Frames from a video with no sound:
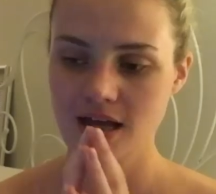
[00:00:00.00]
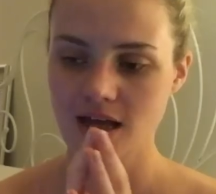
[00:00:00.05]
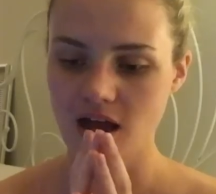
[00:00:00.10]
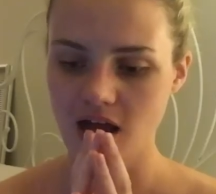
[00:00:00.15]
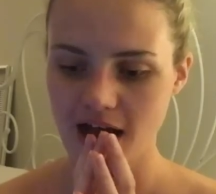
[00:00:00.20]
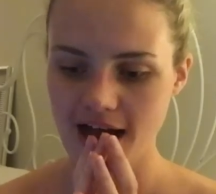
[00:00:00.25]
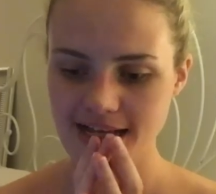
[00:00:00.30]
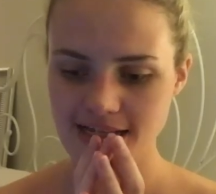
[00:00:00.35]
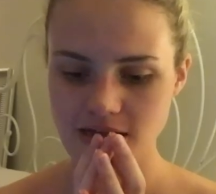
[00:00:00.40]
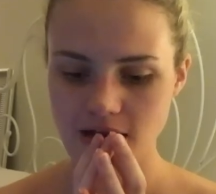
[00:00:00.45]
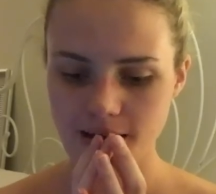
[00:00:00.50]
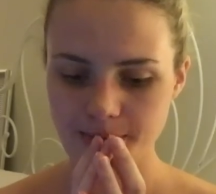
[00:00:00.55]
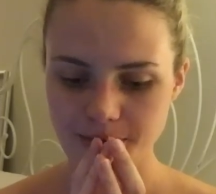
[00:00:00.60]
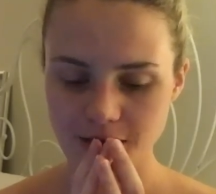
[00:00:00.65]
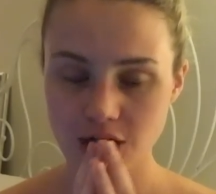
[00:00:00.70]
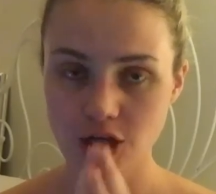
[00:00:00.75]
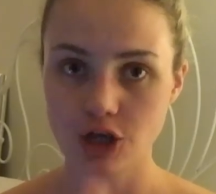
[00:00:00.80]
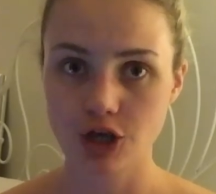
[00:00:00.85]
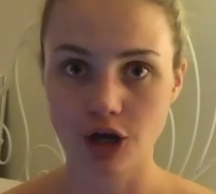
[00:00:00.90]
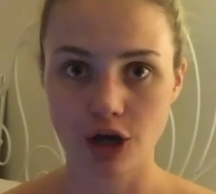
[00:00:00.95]
Guys, I'm
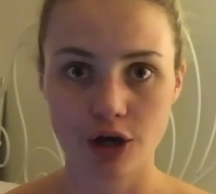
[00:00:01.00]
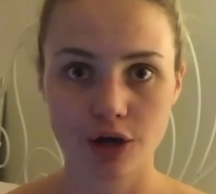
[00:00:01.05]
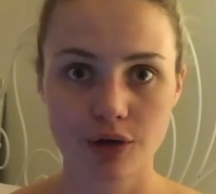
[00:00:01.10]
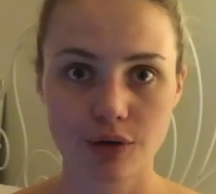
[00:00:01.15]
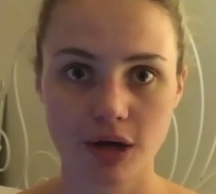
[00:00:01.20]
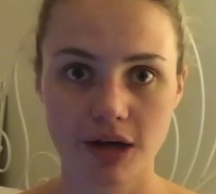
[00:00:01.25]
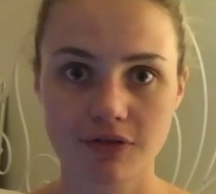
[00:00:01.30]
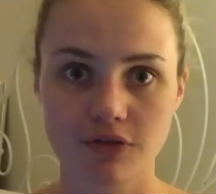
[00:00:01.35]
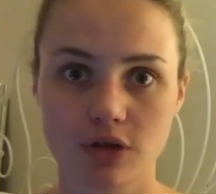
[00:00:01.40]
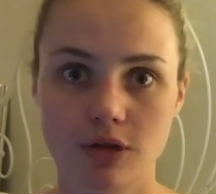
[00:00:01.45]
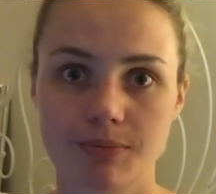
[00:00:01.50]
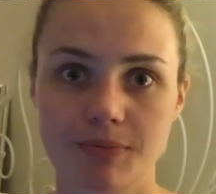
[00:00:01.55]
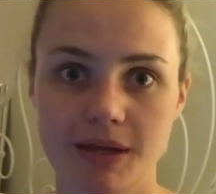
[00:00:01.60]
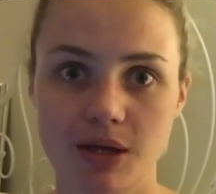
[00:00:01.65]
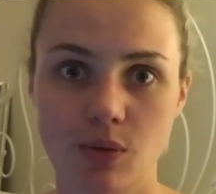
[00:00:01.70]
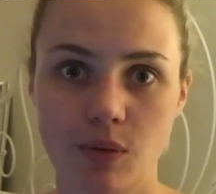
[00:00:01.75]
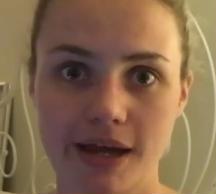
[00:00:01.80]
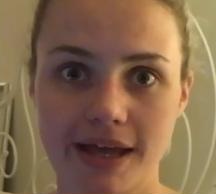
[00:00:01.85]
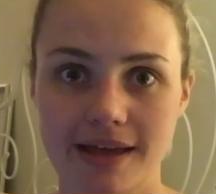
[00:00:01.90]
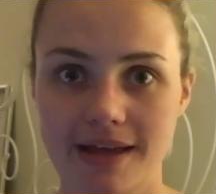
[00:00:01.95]
gonna go. I've got a
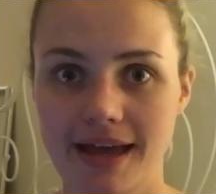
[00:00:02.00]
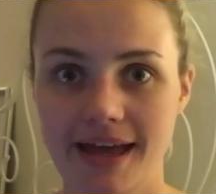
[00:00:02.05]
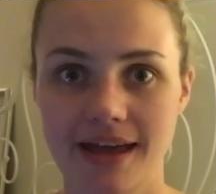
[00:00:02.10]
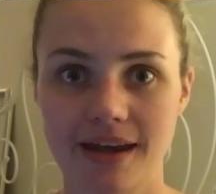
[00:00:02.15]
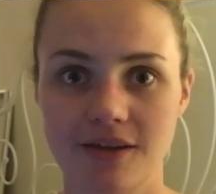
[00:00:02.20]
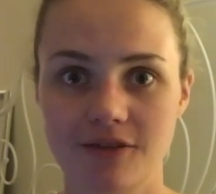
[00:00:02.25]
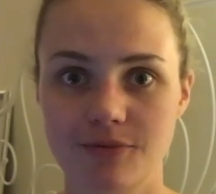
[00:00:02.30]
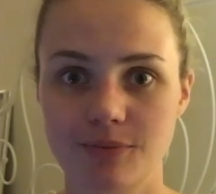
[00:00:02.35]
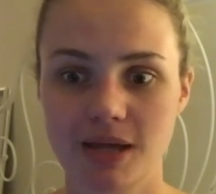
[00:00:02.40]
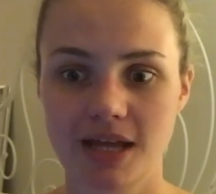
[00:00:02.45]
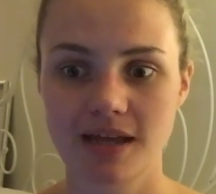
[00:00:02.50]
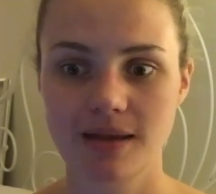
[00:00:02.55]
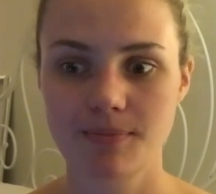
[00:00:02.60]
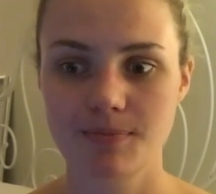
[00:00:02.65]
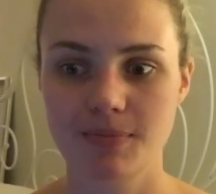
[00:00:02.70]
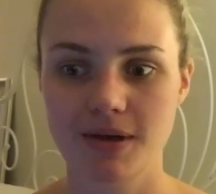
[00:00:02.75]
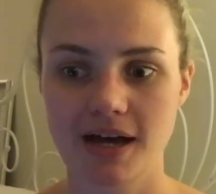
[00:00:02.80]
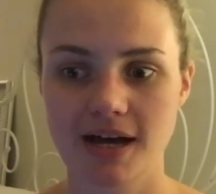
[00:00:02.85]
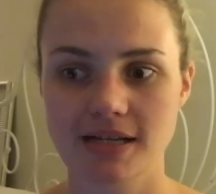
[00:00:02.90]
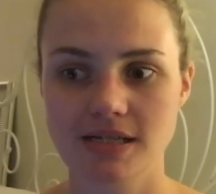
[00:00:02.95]
big week ahead of
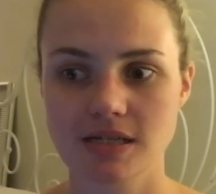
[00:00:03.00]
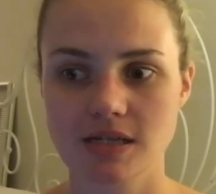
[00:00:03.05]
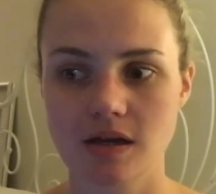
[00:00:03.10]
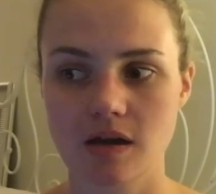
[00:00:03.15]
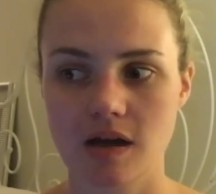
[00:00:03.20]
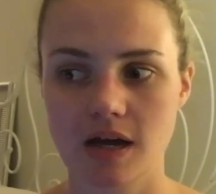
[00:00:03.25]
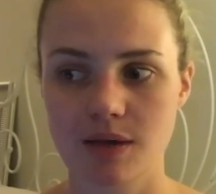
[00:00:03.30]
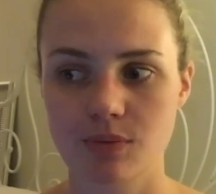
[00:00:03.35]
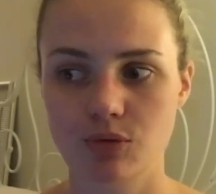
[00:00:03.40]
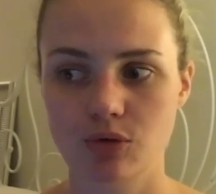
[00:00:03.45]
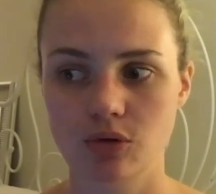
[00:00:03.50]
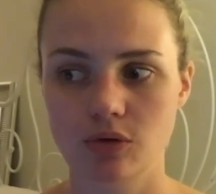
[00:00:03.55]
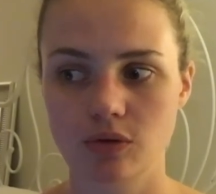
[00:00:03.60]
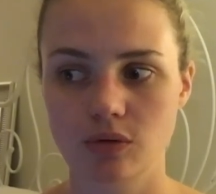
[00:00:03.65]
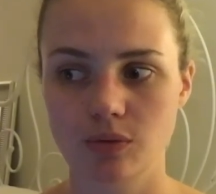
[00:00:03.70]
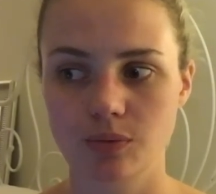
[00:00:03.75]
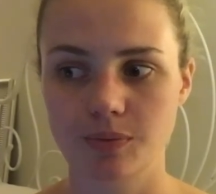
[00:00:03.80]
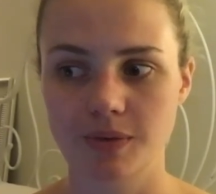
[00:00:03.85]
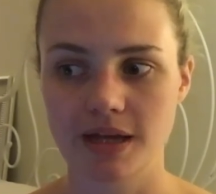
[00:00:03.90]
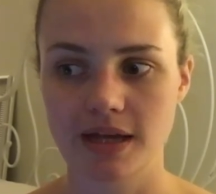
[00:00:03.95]
me, but I
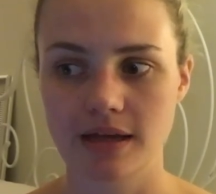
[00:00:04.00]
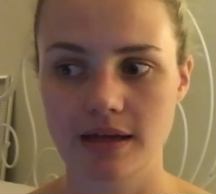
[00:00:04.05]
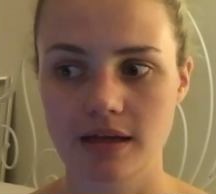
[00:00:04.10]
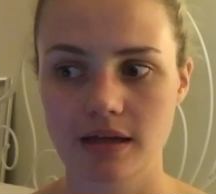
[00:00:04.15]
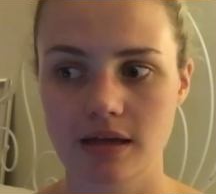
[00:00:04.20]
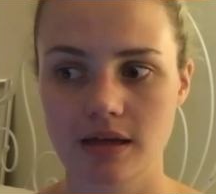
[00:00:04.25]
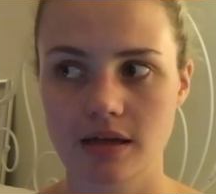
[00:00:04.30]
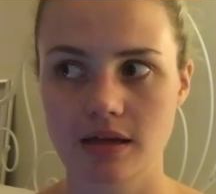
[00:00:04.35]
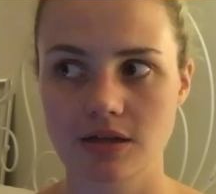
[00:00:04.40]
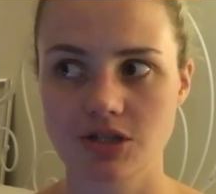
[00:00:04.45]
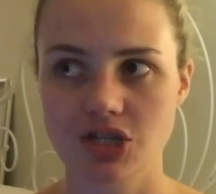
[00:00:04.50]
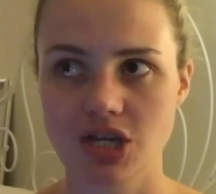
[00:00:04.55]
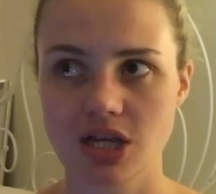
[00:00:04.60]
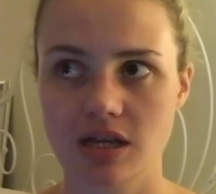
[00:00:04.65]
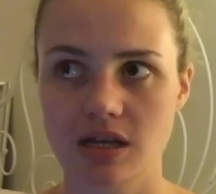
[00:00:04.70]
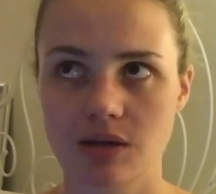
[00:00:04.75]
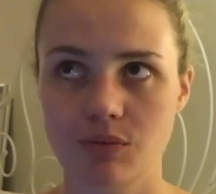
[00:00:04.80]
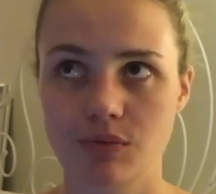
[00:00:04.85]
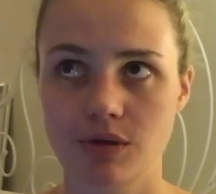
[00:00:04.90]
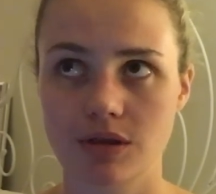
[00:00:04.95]
will be
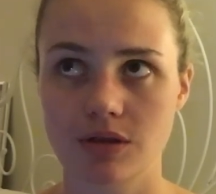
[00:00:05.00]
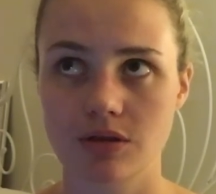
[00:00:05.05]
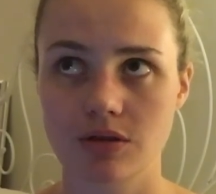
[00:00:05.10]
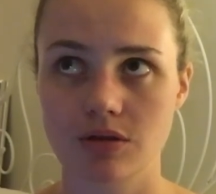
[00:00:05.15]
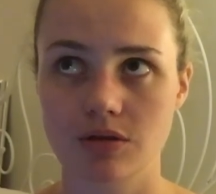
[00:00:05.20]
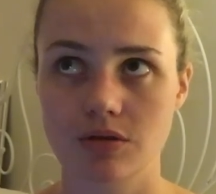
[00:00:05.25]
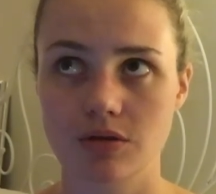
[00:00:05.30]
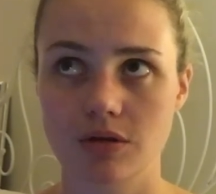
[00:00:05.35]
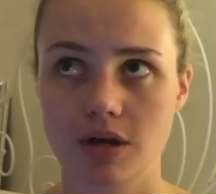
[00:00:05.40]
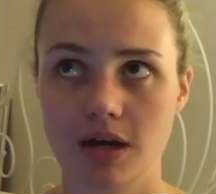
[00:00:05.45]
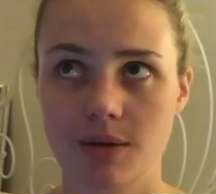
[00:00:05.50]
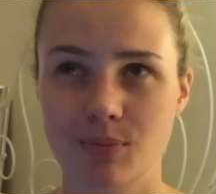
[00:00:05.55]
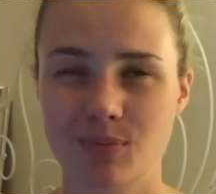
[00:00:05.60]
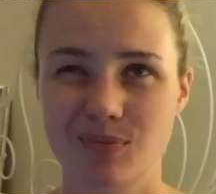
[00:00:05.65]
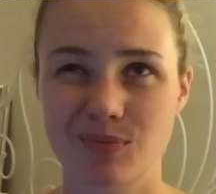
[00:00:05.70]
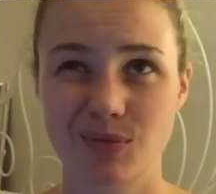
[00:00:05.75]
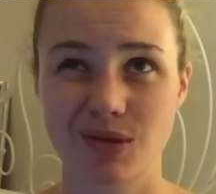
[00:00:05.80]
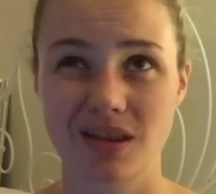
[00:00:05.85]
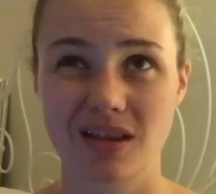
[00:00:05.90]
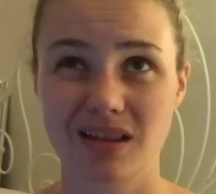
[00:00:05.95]
checking in with you
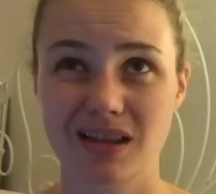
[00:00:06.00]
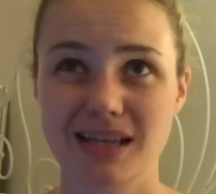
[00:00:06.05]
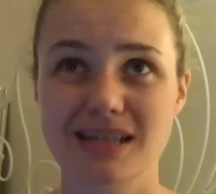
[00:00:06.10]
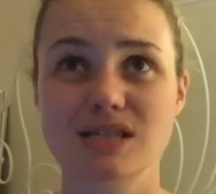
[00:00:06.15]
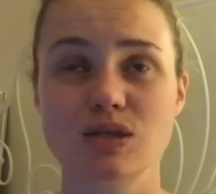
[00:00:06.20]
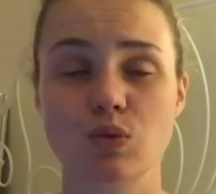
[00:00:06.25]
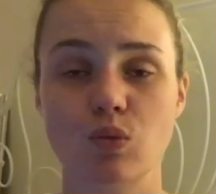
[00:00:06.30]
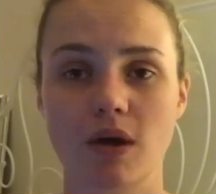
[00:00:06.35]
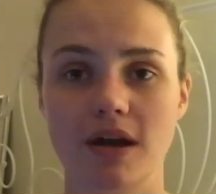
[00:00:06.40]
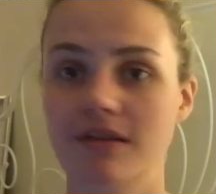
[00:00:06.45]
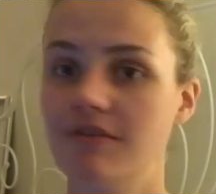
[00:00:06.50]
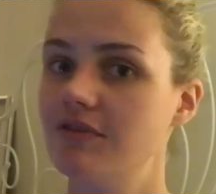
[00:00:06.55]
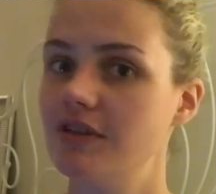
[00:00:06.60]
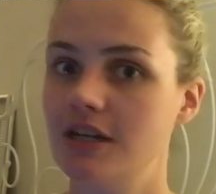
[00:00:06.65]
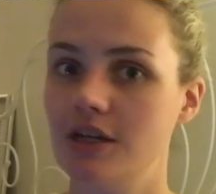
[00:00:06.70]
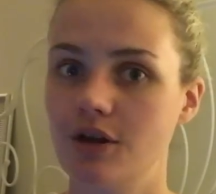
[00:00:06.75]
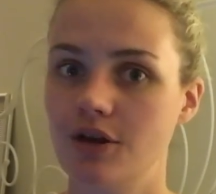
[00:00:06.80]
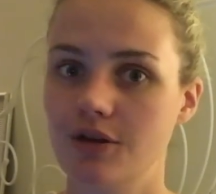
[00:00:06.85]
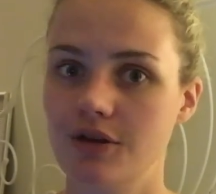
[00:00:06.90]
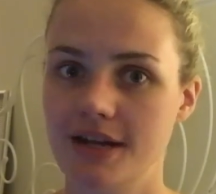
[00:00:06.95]
with at least one
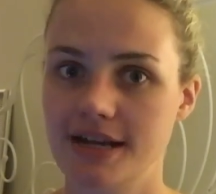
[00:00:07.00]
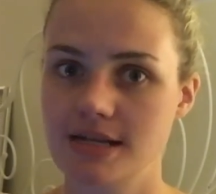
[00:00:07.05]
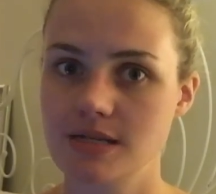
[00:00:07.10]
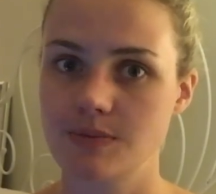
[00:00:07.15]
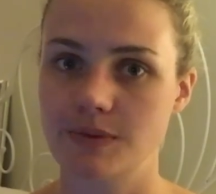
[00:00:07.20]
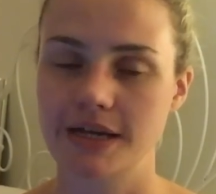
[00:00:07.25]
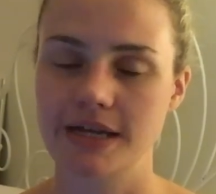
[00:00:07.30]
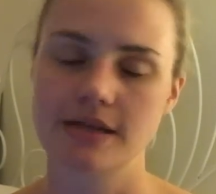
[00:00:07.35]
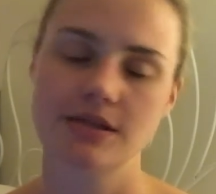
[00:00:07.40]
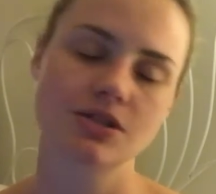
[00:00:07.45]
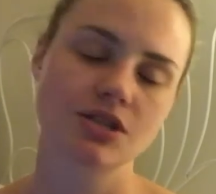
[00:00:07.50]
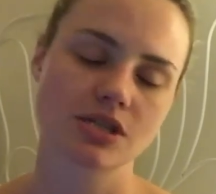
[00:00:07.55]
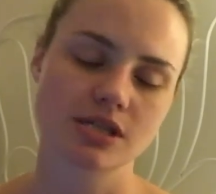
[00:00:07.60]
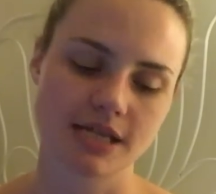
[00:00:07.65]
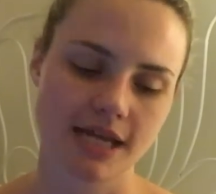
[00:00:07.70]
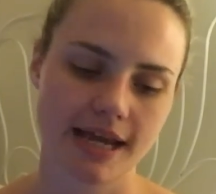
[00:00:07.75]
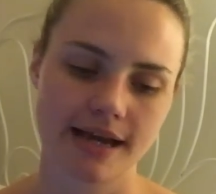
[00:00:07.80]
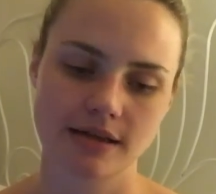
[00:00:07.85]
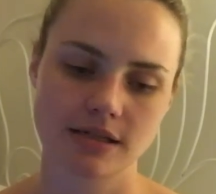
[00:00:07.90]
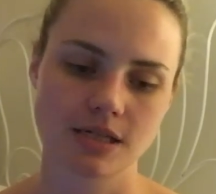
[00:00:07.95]
video next week. It's
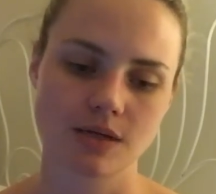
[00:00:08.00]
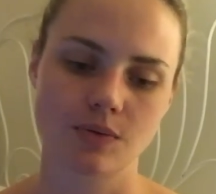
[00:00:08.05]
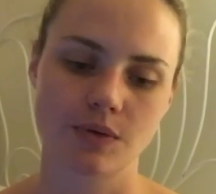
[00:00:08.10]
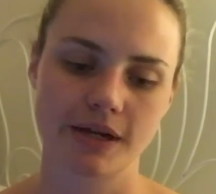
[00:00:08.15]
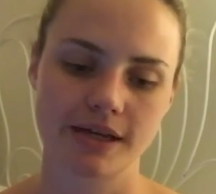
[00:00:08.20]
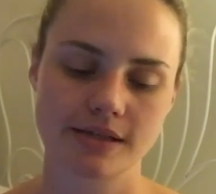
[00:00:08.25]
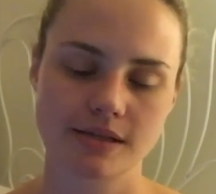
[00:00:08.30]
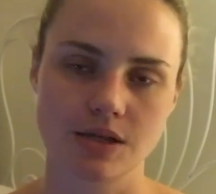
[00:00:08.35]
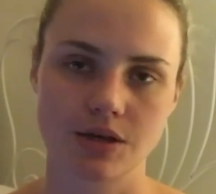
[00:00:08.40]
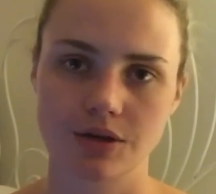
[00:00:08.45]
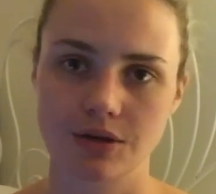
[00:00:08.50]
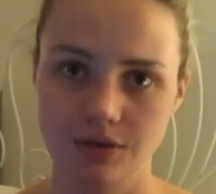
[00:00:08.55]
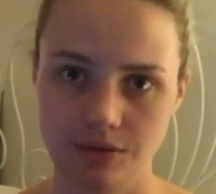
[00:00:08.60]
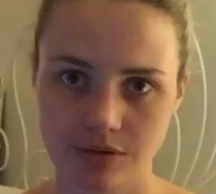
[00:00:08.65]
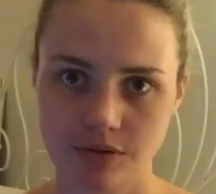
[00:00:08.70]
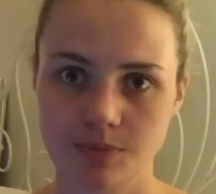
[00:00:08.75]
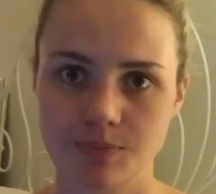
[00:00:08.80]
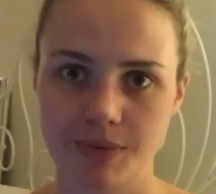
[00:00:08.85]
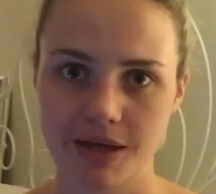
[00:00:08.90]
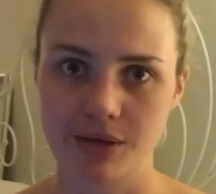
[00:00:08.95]
just a hectic week, so
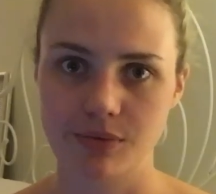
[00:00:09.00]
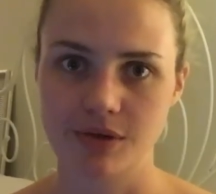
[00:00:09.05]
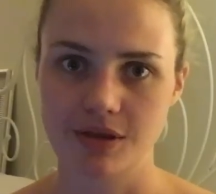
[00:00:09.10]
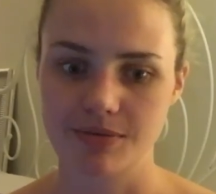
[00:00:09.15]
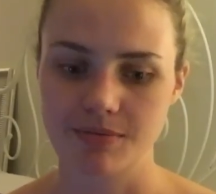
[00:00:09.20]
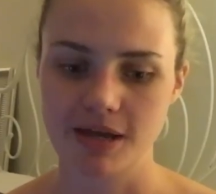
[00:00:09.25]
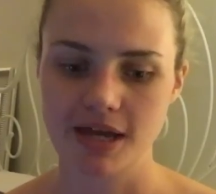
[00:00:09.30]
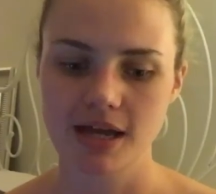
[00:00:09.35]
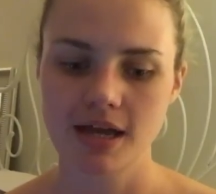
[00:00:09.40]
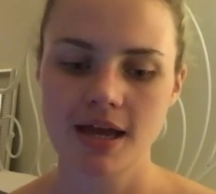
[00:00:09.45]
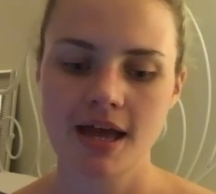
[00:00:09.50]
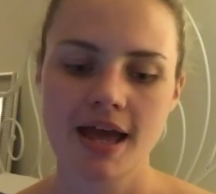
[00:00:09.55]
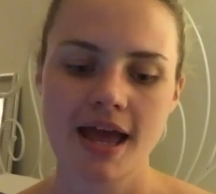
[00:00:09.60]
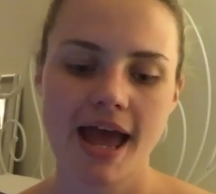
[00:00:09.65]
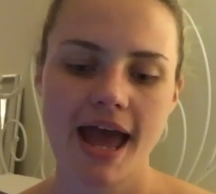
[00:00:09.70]
bear with me.